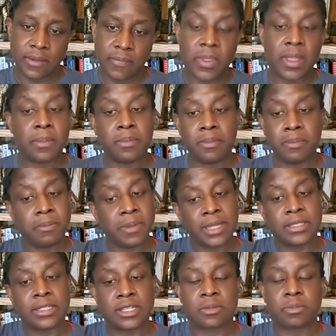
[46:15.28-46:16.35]
and
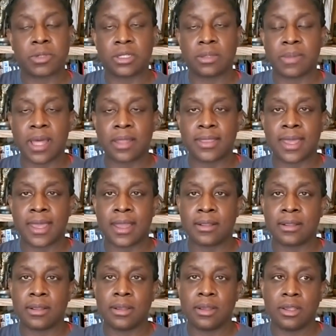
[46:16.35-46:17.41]
being disciplined about that,
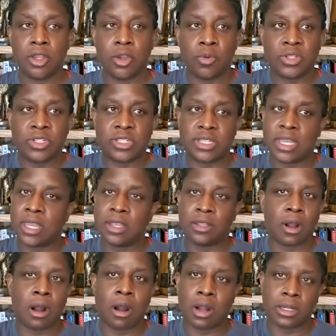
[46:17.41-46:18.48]
you would see an
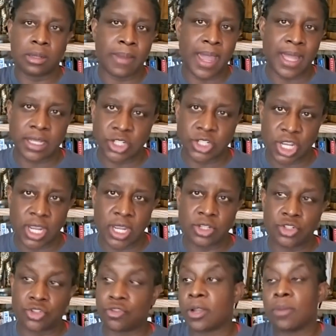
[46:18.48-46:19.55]
automatic
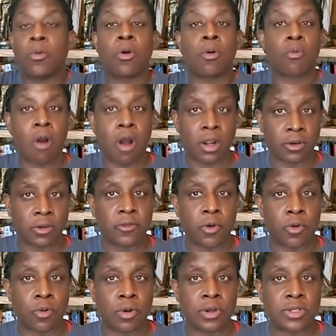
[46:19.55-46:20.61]
change. Drink more water, of
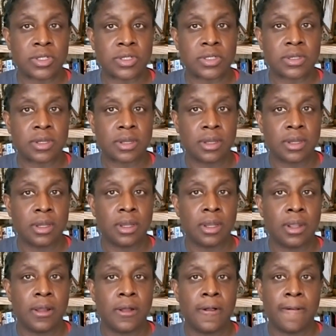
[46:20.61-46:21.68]
course,
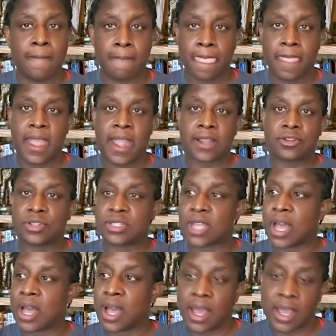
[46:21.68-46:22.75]

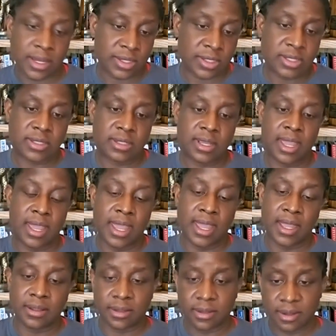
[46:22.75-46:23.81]
exercise,
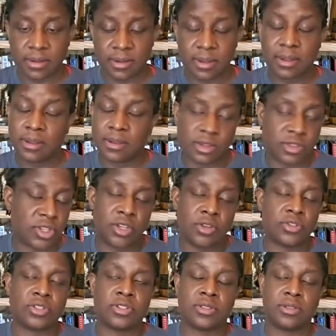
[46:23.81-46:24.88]
and there's a
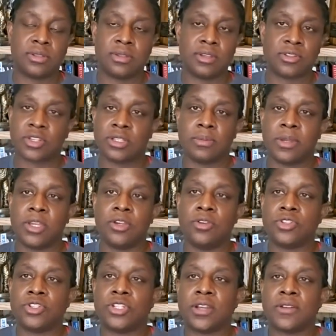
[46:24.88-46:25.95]
huge there's going to be a huge
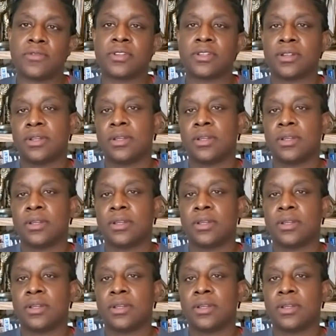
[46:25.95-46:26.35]
shift.